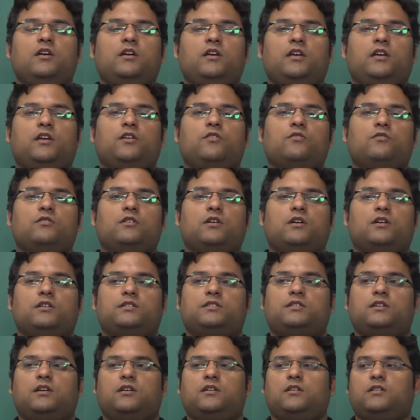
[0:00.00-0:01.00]
in
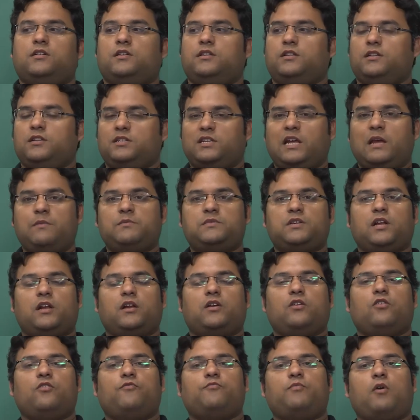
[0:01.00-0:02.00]
the same
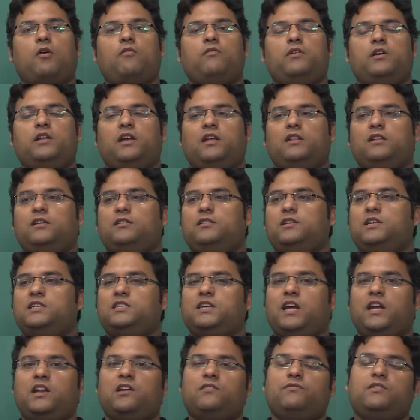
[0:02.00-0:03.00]
circle of poverty, and these
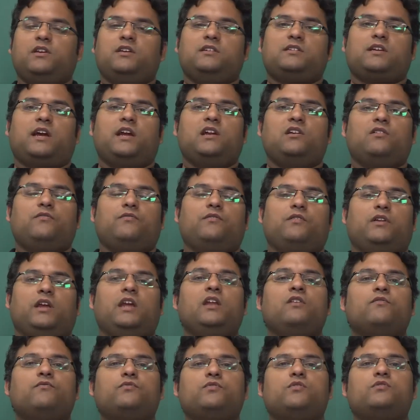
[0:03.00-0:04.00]
kind of things kind of
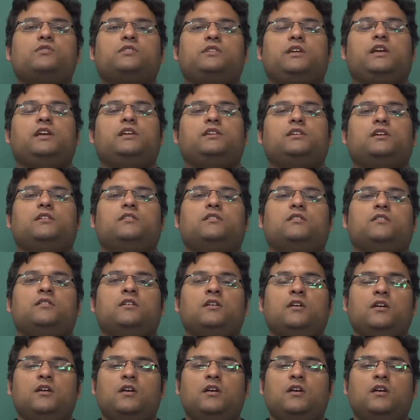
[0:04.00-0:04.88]
reinforce each other,